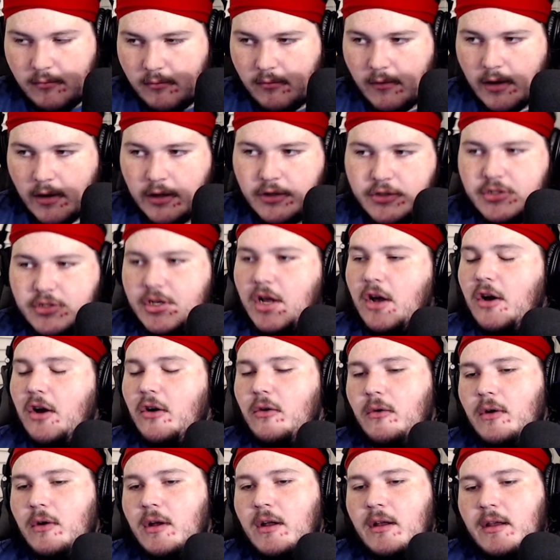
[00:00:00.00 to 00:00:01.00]

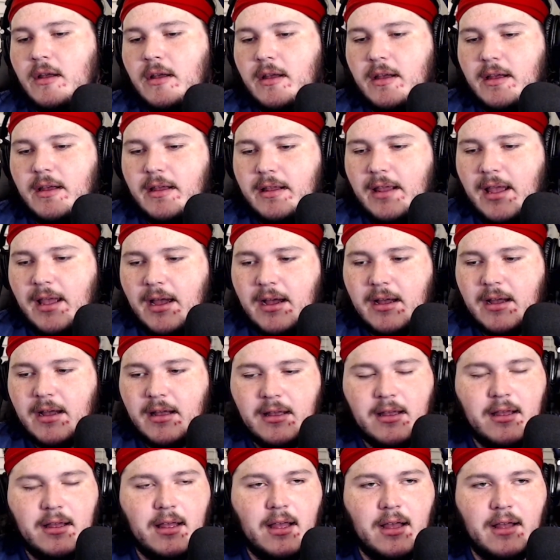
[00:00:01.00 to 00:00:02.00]
So, yeah,
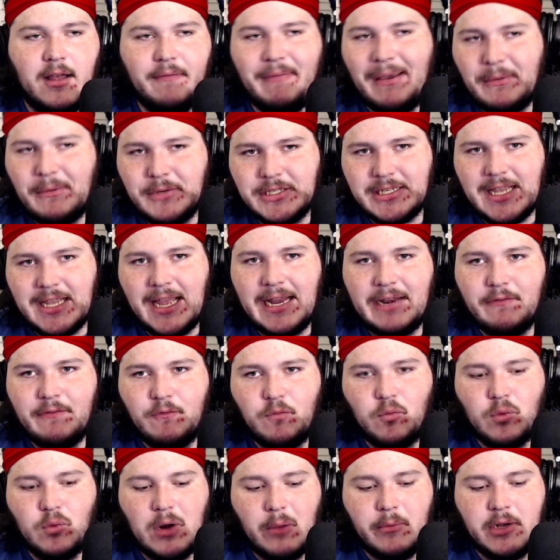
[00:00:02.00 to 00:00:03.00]
that was kind of
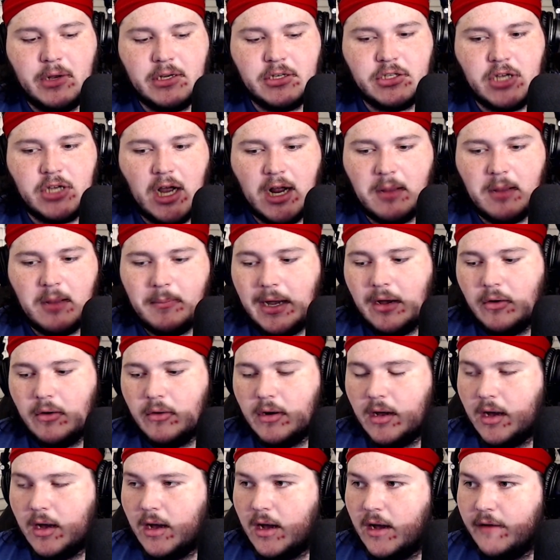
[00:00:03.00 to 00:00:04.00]
what I wanted to talk
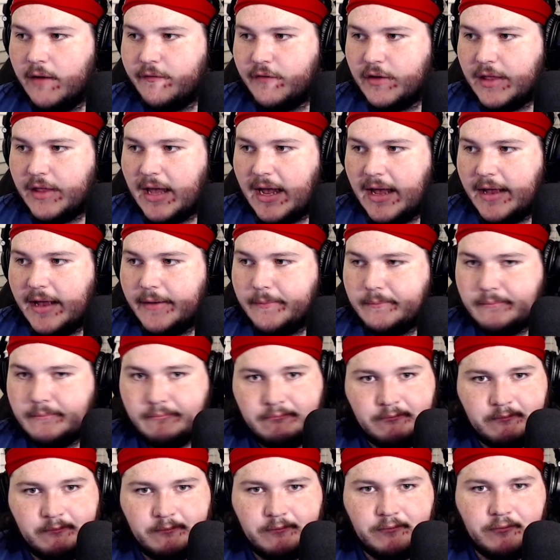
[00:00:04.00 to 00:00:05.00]
about for that.
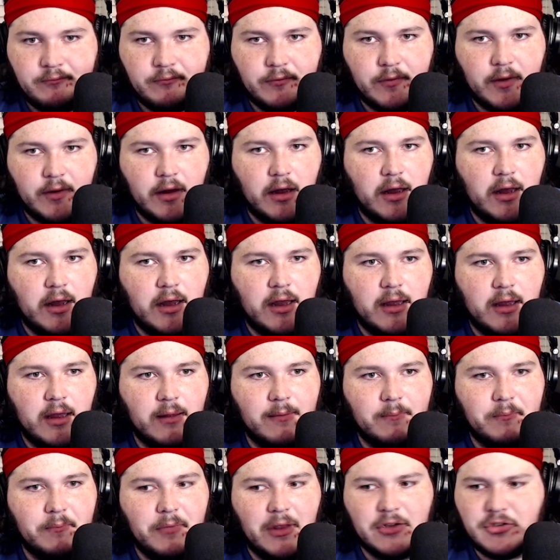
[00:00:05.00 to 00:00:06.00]

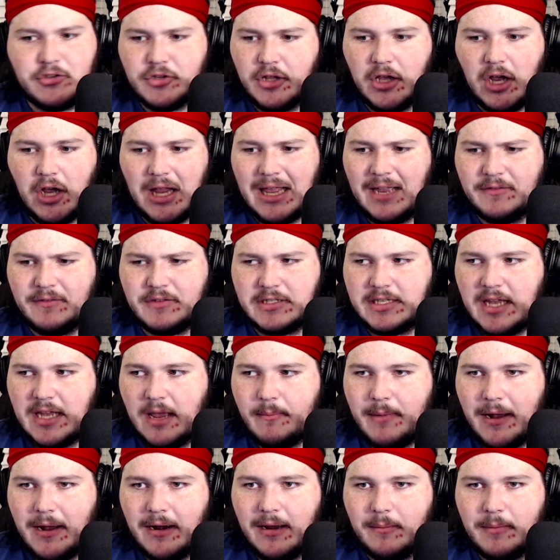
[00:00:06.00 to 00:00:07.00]
That's really all I have to say
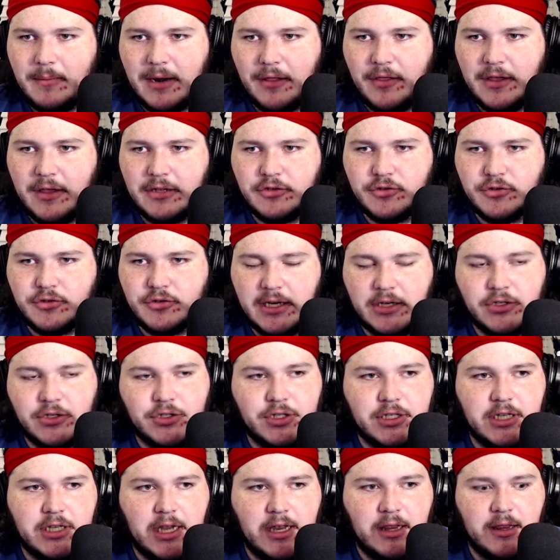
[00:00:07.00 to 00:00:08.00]
about it, but I think it's really
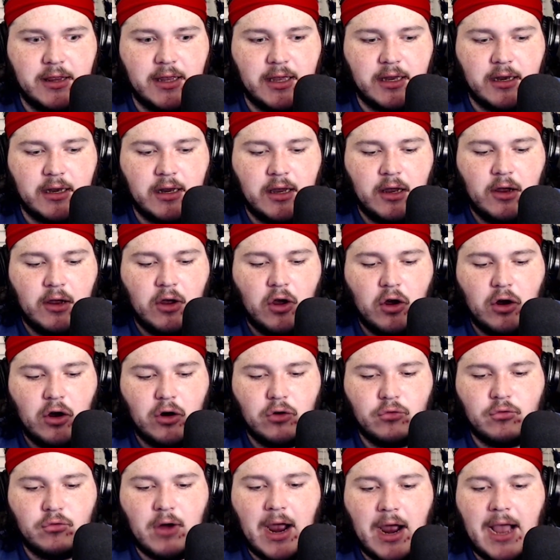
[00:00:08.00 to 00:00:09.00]
interesting that
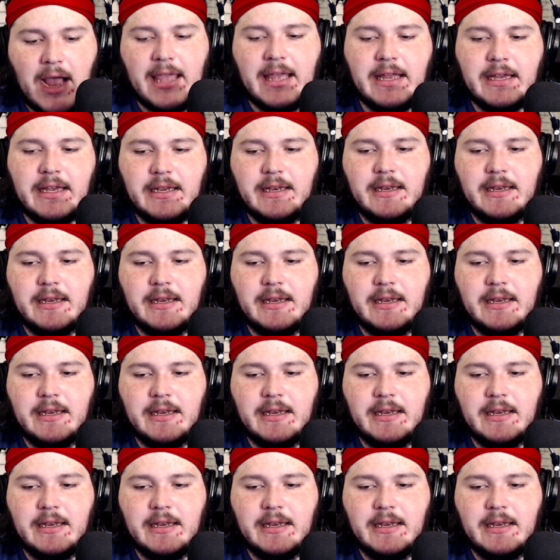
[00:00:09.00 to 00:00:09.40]
Riot,